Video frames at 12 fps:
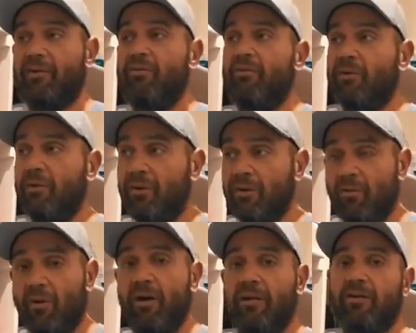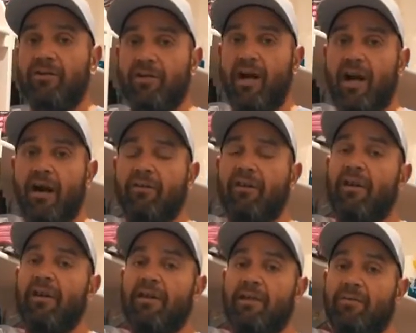You really want your child
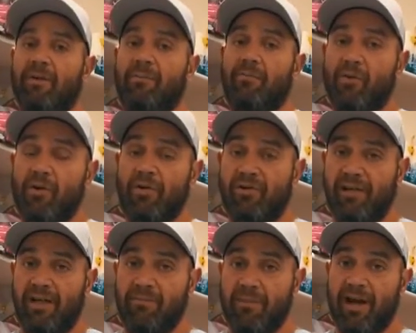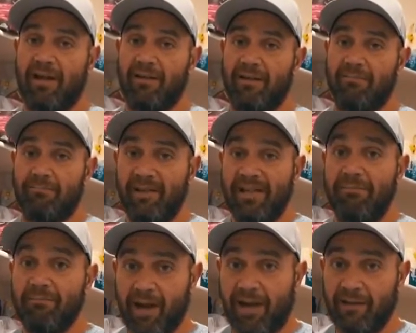to be protein-minded,
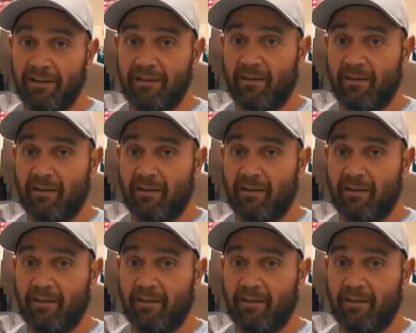meat-minded.